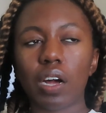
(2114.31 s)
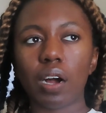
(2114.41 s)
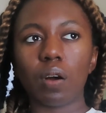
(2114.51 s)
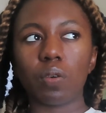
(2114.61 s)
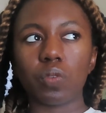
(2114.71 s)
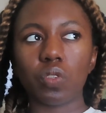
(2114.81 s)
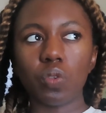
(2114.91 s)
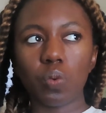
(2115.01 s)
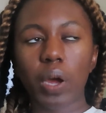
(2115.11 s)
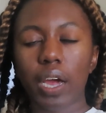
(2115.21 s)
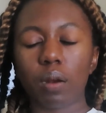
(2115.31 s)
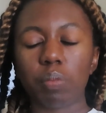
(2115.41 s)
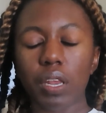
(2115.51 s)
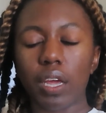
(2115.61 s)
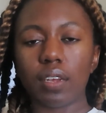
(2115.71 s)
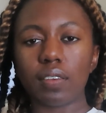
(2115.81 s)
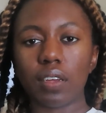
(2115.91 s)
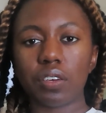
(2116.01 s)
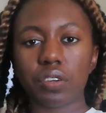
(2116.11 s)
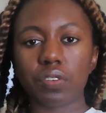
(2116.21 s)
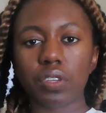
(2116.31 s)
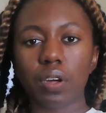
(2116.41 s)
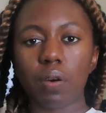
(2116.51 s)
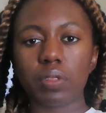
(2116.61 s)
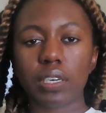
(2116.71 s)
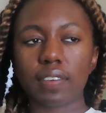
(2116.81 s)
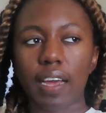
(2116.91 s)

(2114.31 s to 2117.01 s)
how you had a plan 10 years ago that is